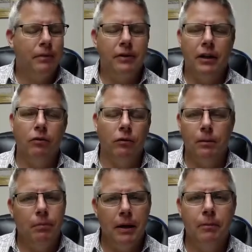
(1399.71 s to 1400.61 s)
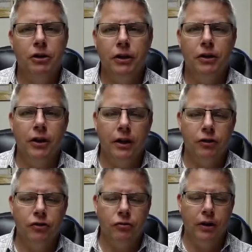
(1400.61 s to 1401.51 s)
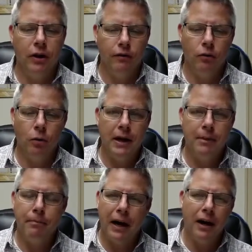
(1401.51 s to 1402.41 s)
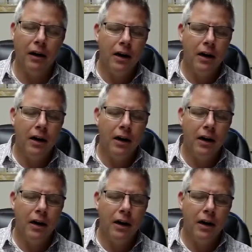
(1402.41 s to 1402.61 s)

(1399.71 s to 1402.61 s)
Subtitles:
They don't really play much into the history of the Roman Empire